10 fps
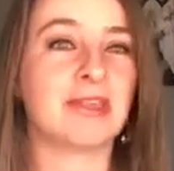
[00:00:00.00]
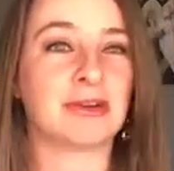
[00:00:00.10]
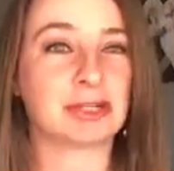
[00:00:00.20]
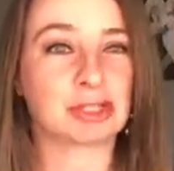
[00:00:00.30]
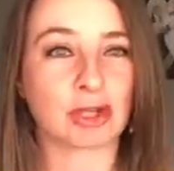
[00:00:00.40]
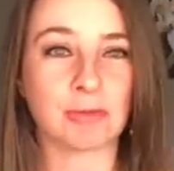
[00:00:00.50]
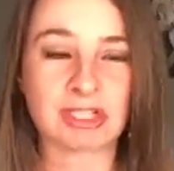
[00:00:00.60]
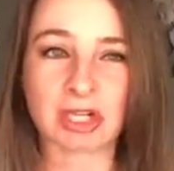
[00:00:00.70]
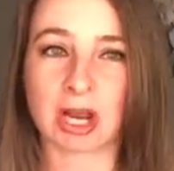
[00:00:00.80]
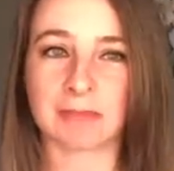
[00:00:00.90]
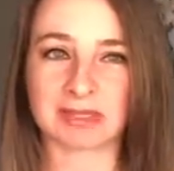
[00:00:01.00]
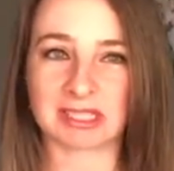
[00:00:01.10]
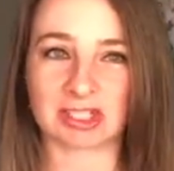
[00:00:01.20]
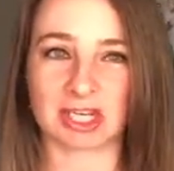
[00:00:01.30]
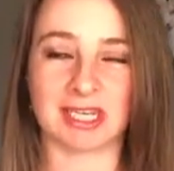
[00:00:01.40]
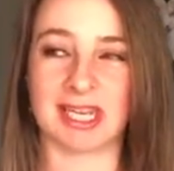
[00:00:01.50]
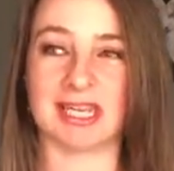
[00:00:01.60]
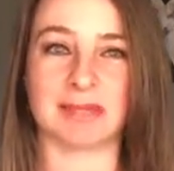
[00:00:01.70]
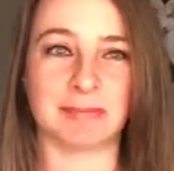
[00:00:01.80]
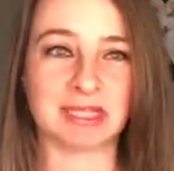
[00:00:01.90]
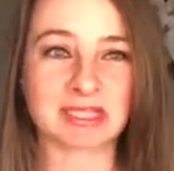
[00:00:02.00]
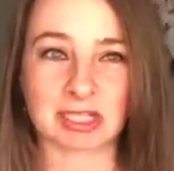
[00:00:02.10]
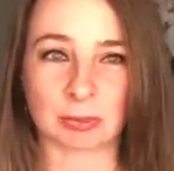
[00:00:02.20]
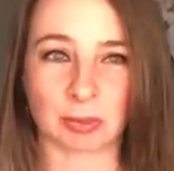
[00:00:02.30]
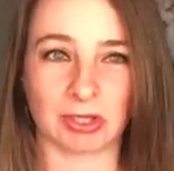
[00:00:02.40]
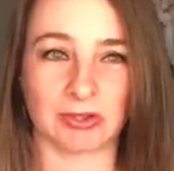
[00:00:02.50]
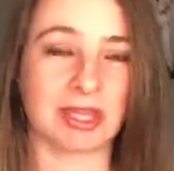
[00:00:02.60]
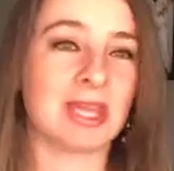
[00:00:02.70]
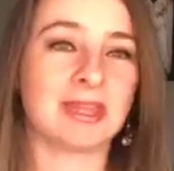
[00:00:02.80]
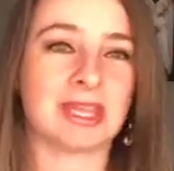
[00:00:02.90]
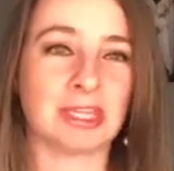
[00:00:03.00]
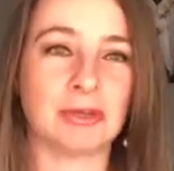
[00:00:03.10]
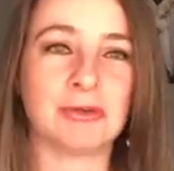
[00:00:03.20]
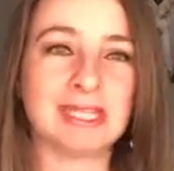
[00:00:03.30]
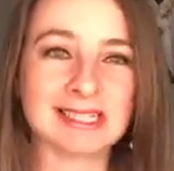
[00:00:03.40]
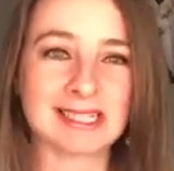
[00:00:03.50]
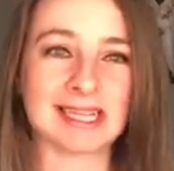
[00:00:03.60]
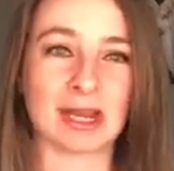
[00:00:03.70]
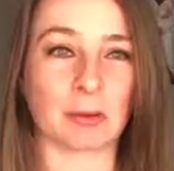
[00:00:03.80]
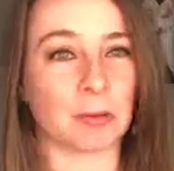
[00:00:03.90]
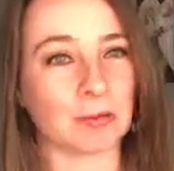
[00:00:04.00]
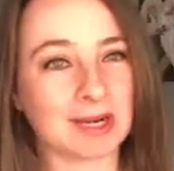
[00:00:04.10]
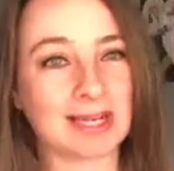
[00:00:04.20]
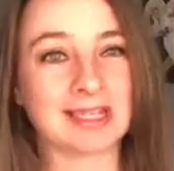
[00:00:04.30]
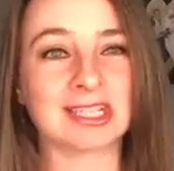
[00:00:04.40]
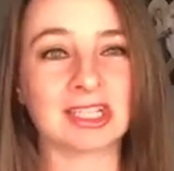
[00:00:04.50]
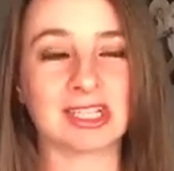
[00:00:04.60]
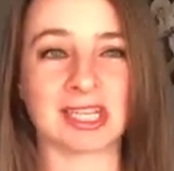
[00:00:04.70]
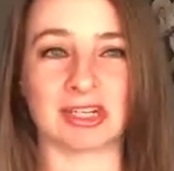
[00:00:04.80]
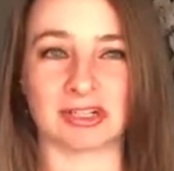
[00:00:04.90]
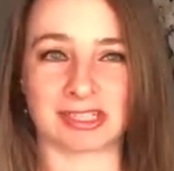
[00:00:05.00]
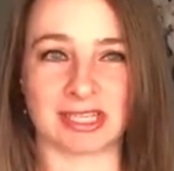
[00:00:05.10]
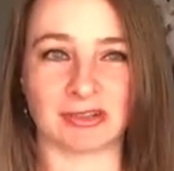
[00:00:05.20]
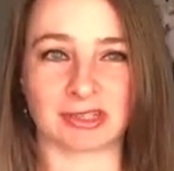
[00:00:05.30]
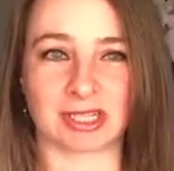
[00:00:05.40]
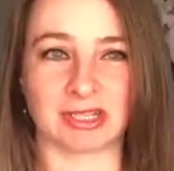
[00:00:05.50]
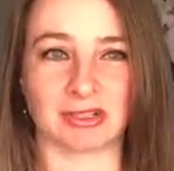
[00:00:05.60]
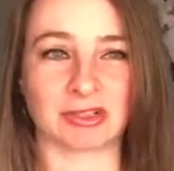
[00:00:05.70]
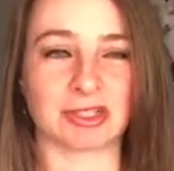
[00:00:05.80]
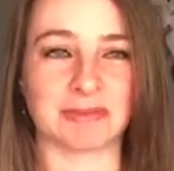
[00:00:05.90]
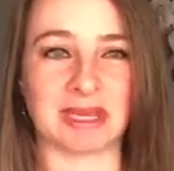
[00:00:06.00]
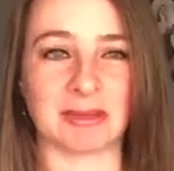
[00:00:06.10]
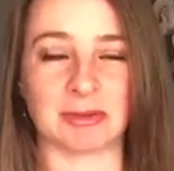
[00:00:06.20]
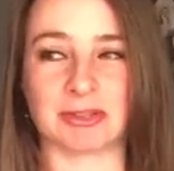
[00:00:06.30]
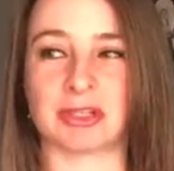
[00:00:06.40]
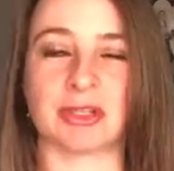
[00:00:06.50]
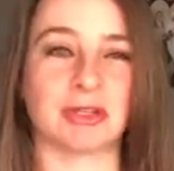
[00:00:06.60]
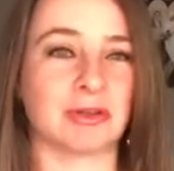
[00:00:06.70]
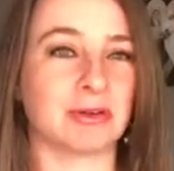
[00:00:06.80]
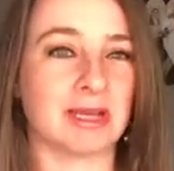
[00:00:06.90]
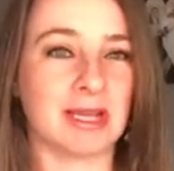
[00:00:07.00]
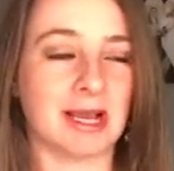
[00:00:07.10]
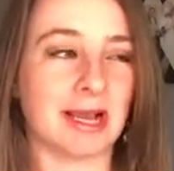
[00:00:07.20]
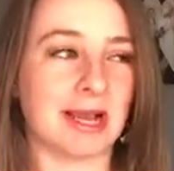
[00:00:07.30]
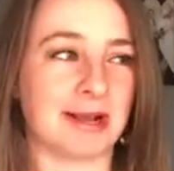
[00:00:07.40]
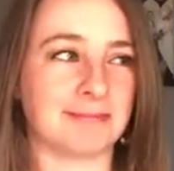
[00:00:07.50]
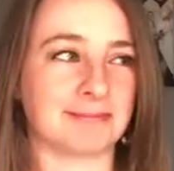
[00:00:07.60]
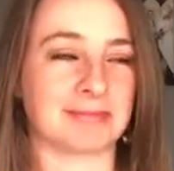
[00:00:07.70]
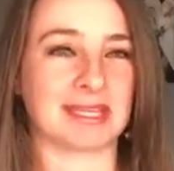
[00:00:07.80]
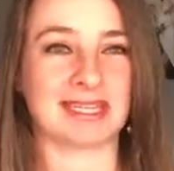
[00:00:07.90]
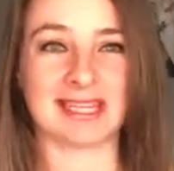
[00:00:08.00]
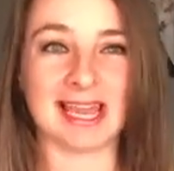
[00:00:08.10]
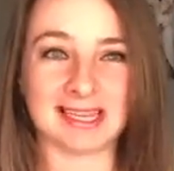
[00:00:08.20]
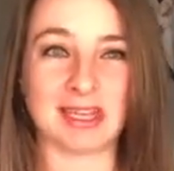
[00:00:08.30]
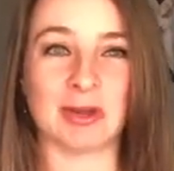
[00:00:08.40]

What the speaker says: There's so much competition in the business world that you need to get really good at your sales skills to be able to get